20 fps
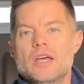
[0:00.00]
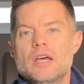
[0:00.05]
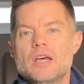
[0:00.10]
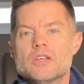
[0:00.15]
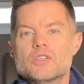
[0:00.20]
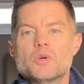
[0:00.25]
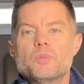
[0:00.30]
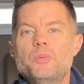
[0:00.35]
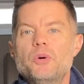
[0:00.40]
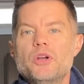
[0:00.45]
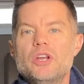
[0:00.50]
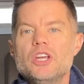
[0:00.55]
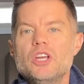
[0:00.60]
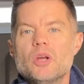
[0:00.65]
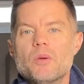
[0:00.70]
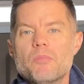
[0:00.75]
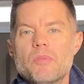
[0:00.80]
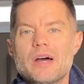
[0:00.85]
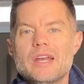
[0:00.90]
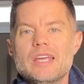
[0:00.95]
So putting
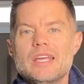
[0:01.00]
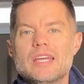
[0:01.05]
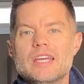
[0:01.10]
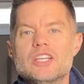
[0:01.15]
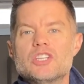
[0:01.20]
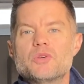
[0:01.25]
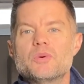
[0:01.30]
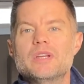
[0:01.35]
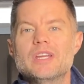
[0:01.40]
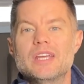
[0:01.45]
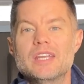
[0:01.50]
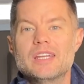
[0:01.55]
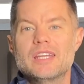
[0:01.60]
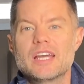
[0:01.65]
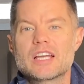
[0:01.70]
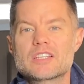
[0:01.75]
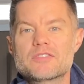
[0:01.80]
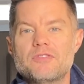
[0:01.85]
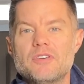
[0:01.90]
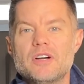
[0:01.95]
your money into an
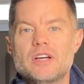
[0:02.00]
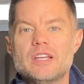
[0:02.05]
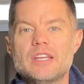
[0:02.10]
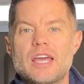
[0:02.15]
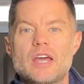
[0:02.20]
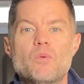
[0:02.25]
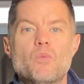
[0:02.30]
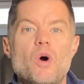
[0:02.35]
index fund and